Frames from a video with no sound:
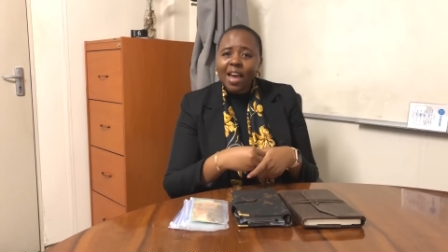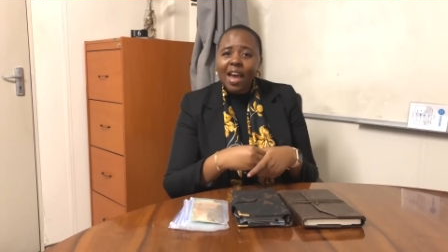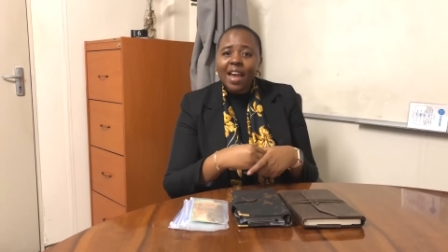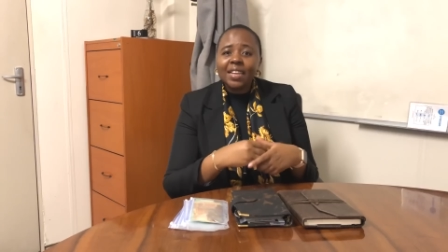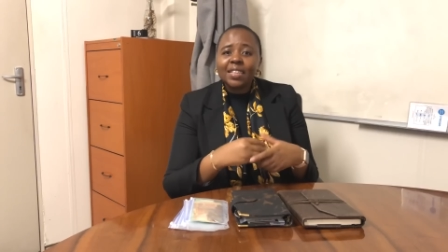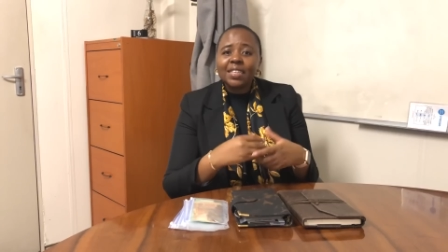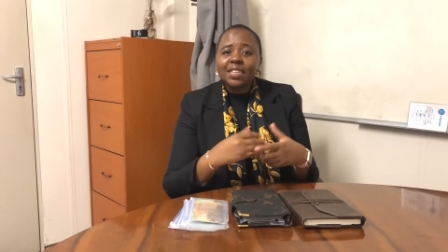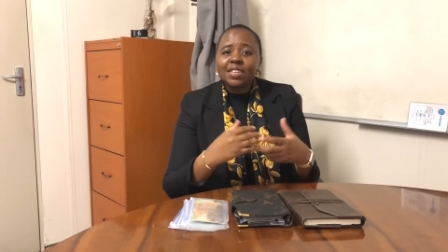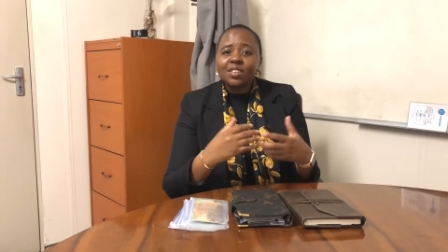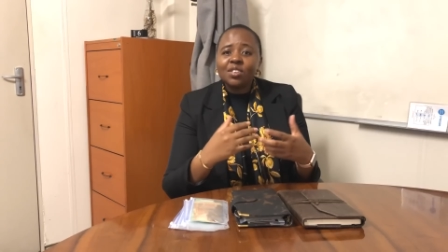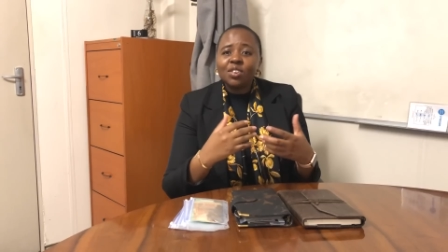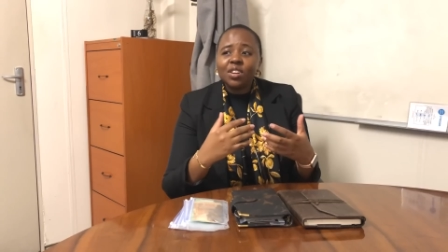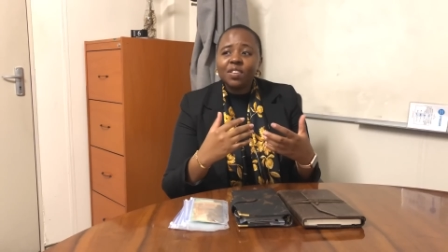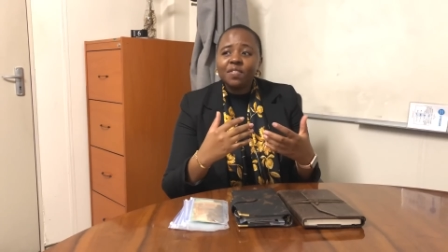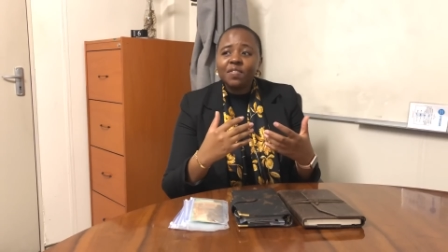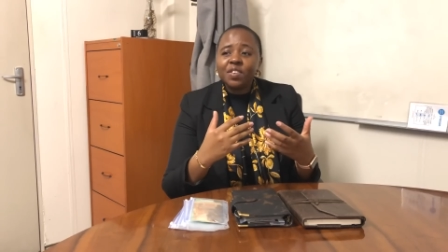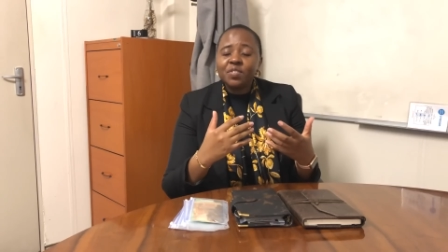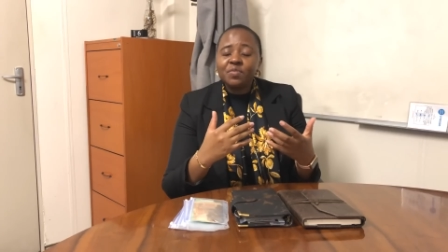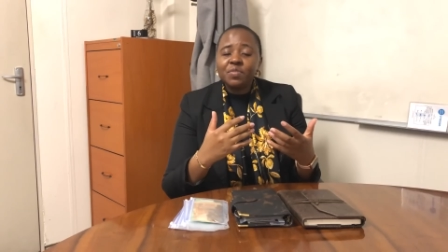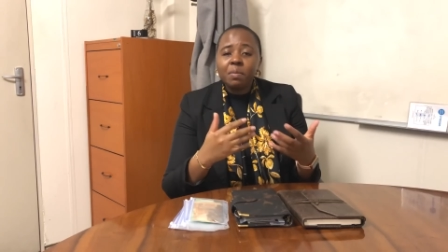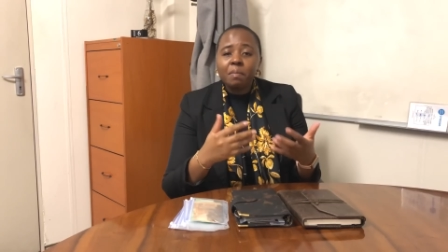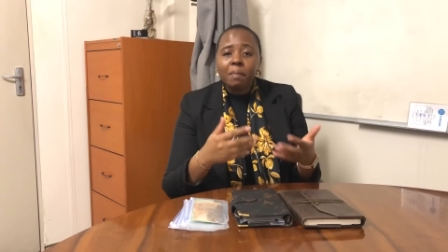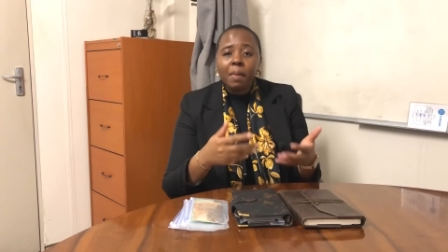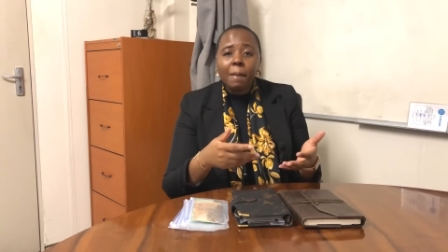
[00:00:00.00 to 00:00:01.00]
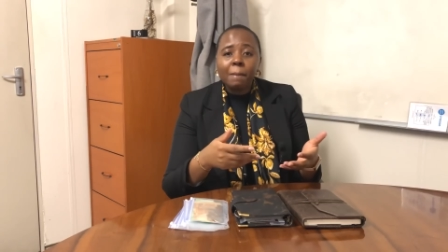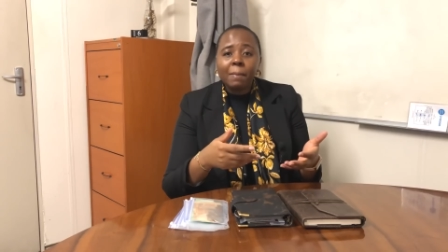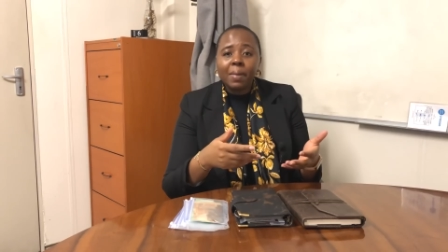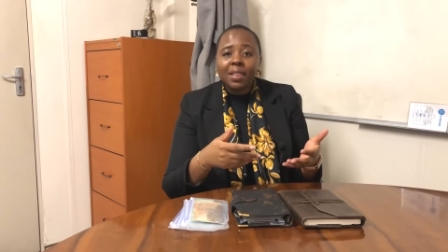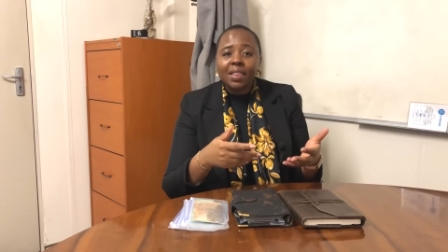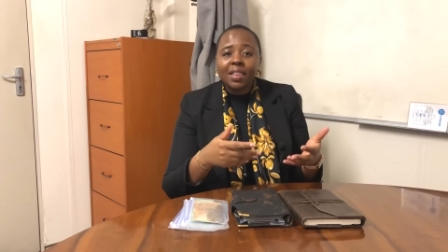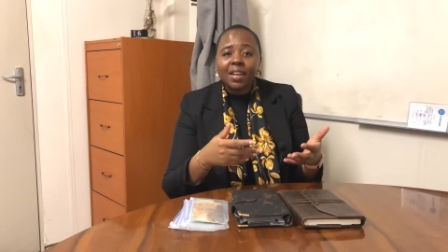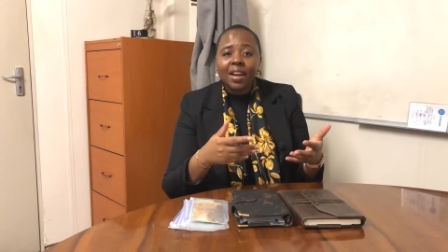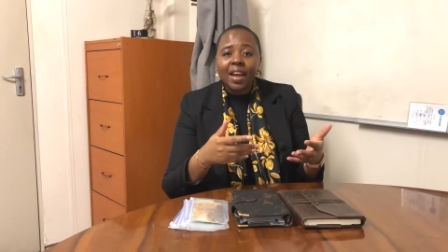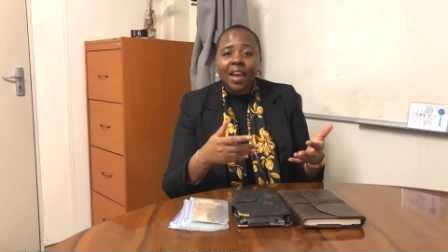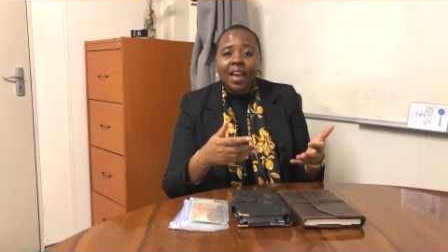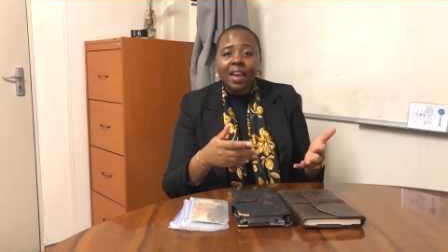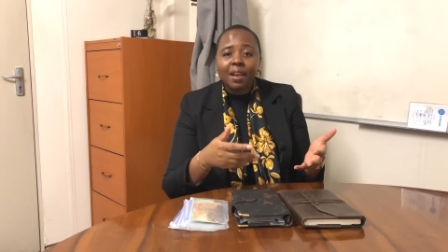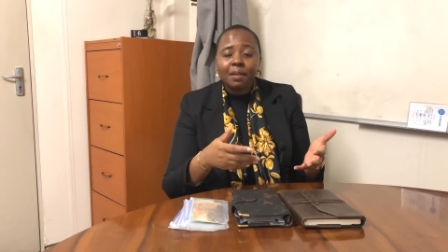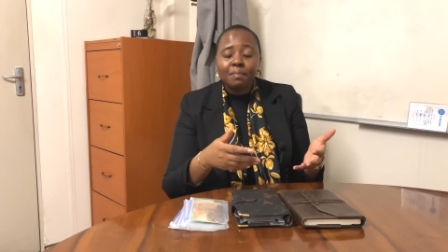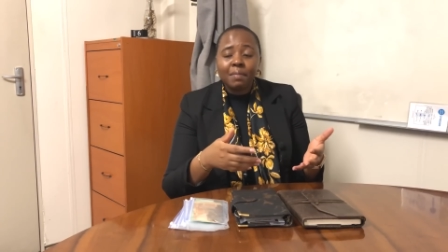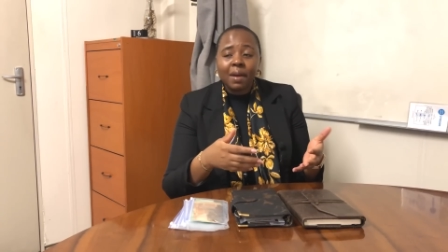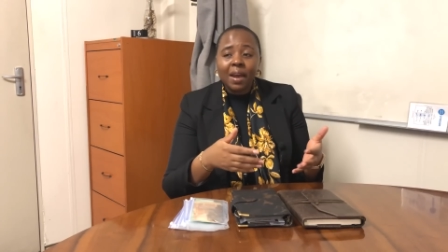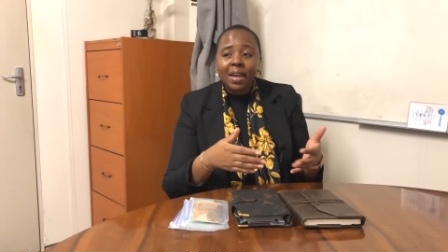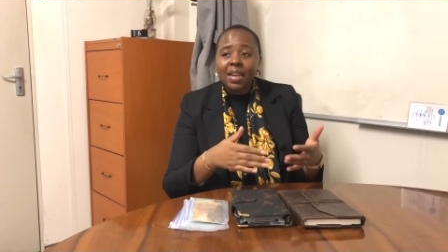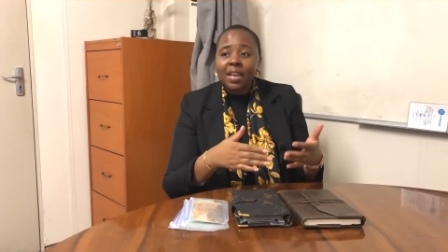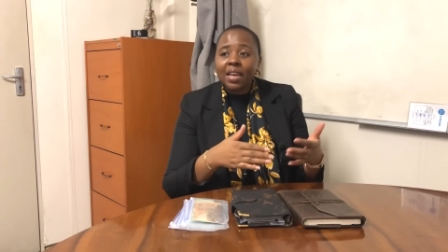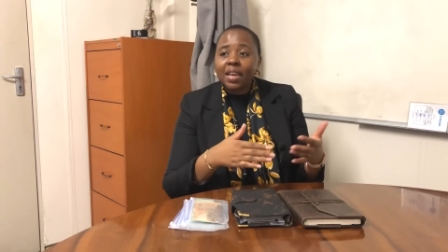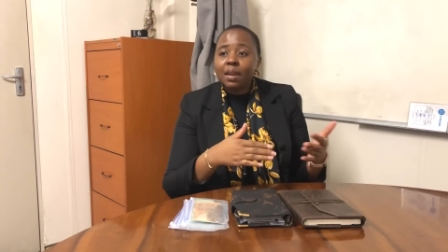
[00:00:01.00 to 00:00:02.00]
I did not even remember that I had
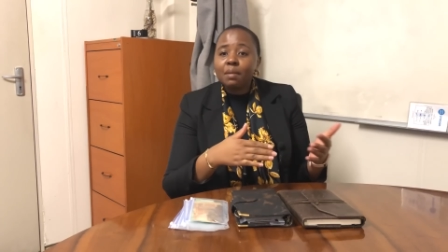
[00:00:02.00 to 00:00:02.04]
money.